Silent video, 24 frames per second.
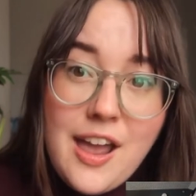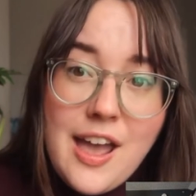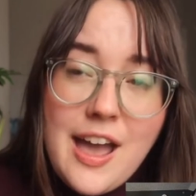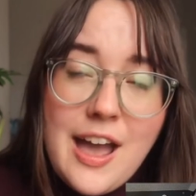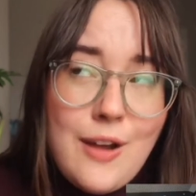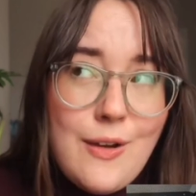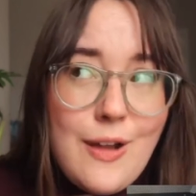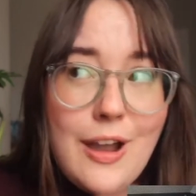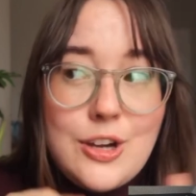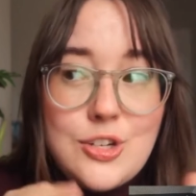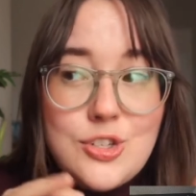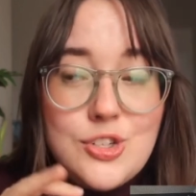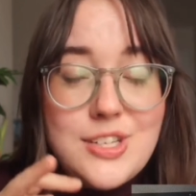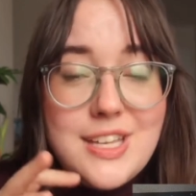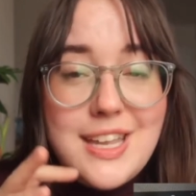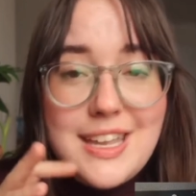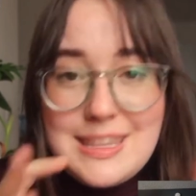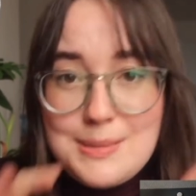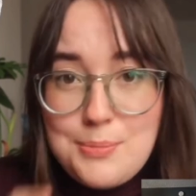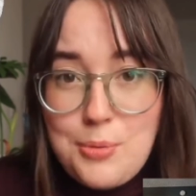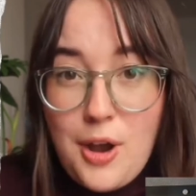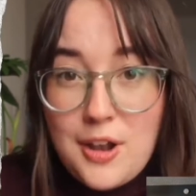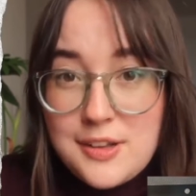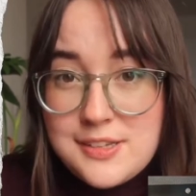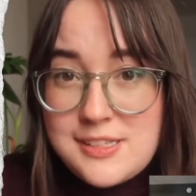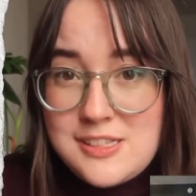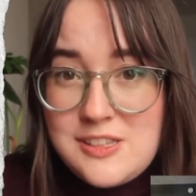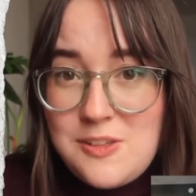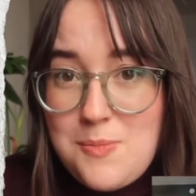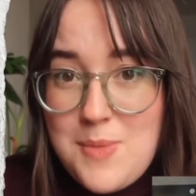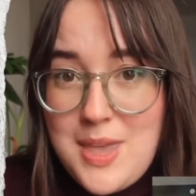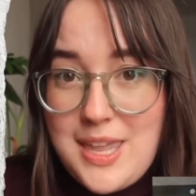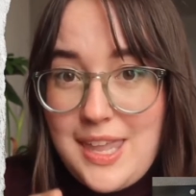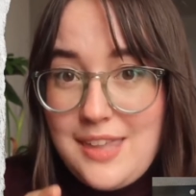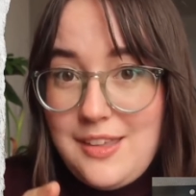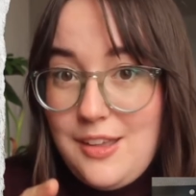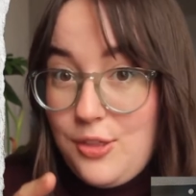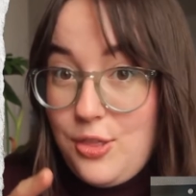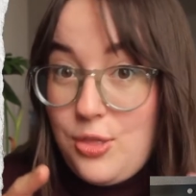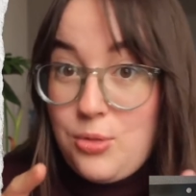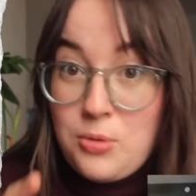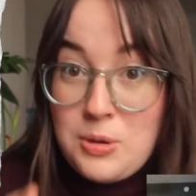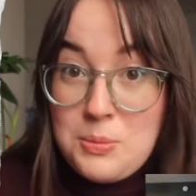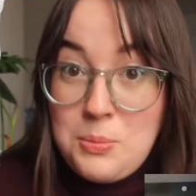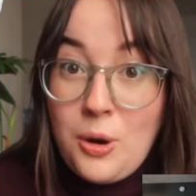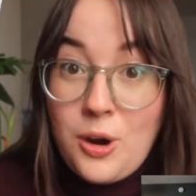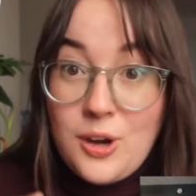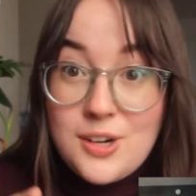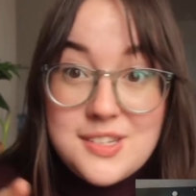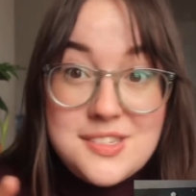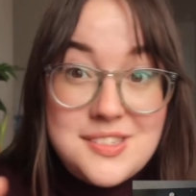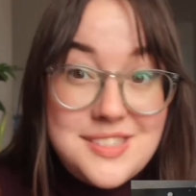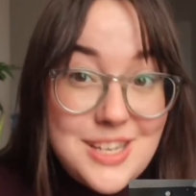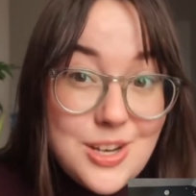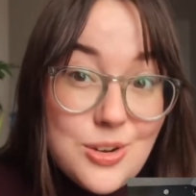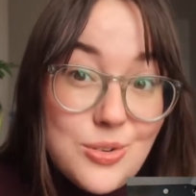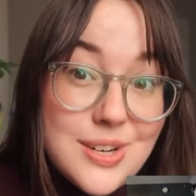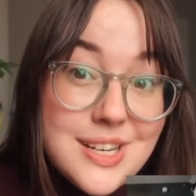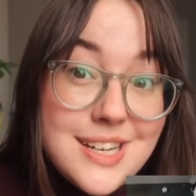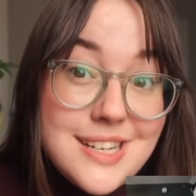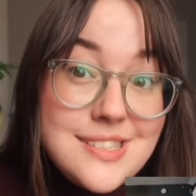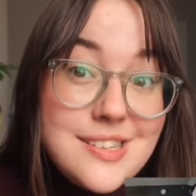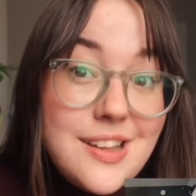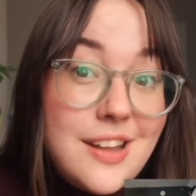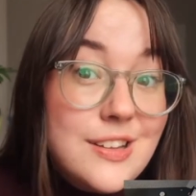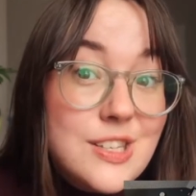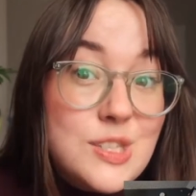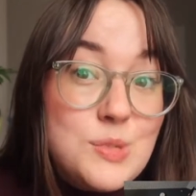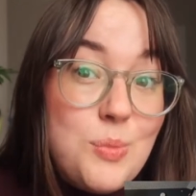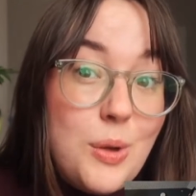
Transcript: are actually in the process of making a 3-part series on